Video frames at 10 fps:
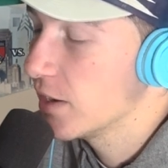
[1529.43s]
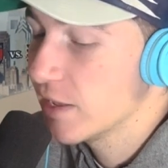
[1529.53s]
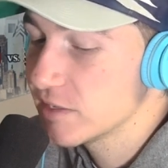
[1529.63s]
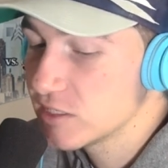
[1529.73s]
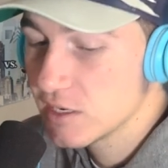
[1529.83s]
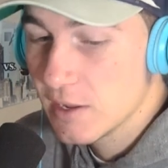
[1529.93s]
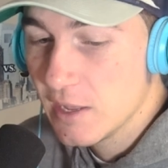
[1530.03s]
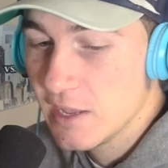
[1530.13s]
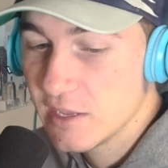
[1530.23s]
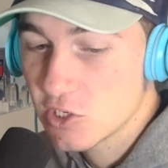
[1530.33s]
it's
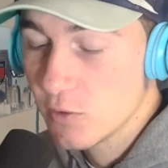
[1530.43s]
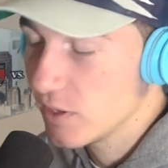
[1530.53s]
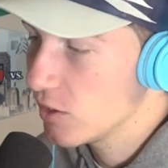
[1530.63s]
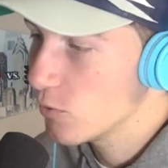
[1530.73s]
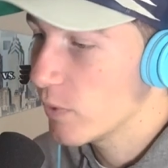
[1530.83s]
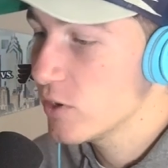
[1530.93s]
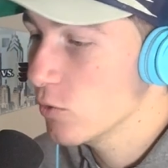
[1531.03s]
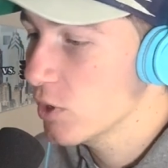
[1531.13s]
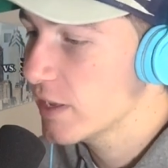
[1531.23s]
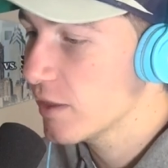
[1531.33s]
so when you
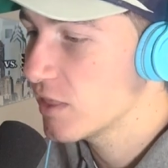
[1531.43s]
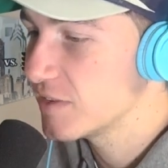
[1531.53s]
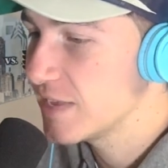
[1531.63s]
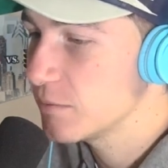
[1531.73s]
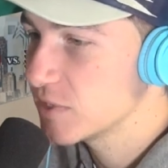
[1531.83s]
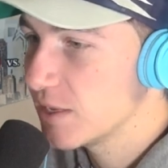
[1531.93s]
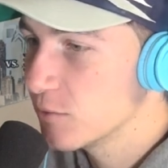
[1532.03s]
look at the teams he was